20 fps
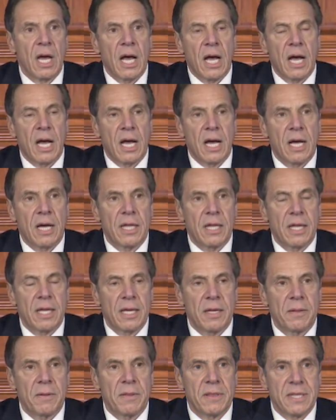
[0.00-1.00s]
Uh,
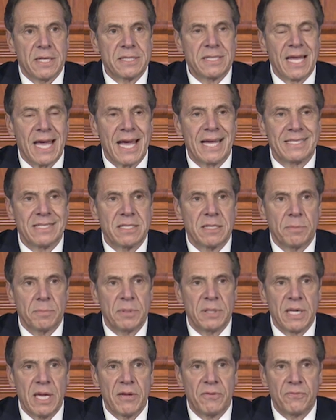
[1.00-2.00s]
this has to
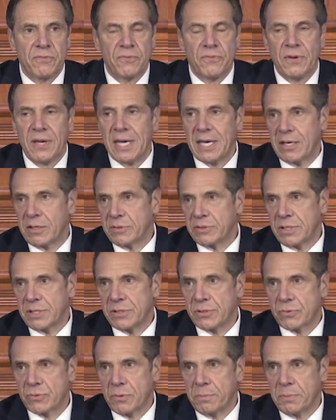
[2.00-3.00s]
be a fair
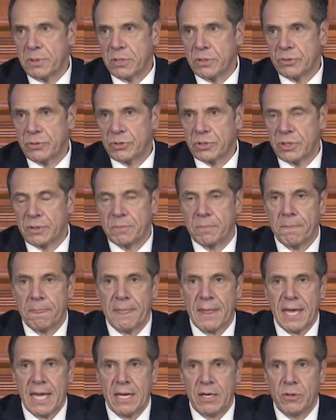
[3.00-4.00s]
distribution,
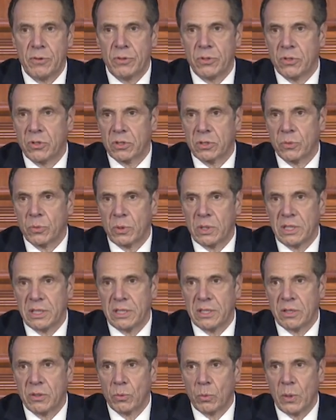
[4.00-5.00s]
and New York will
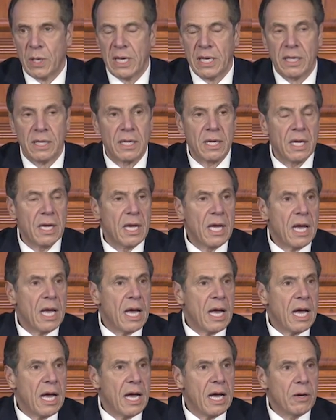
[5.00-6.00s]
lead the way.
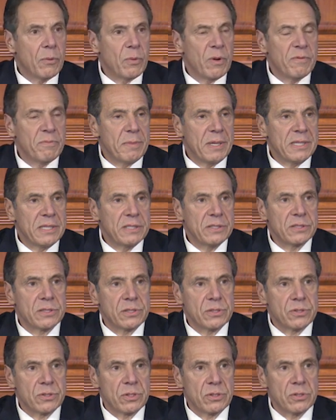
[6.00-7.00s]
Uh, we've made these
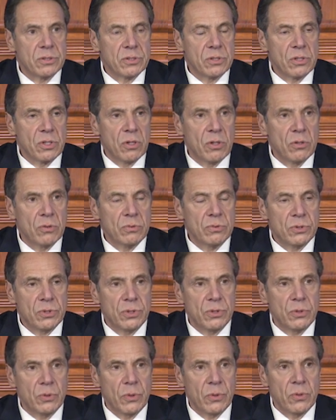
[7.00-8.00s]
concerns known
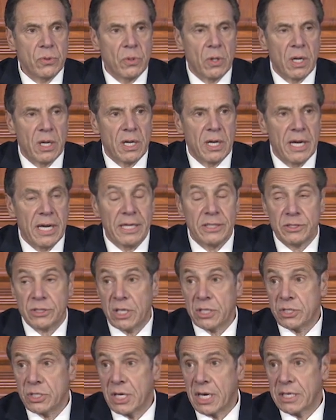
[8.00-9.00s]
to uh,
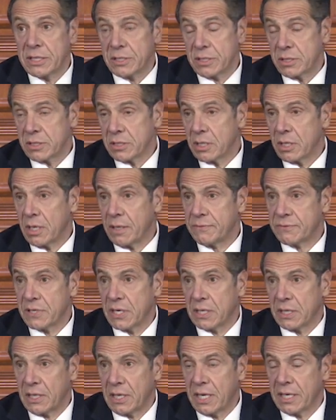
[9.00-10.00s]
HHS. I've
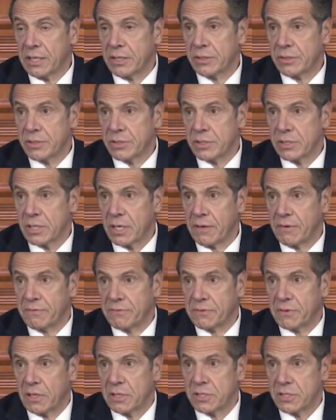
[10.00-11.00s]
sent letters.
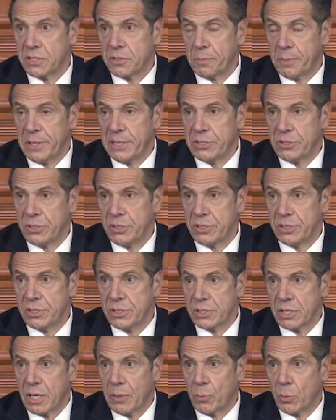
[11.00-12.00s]
I've done
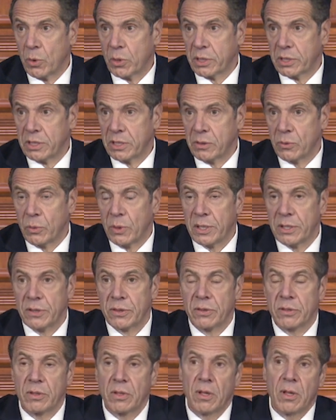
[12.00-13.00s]
speeches. I'm working with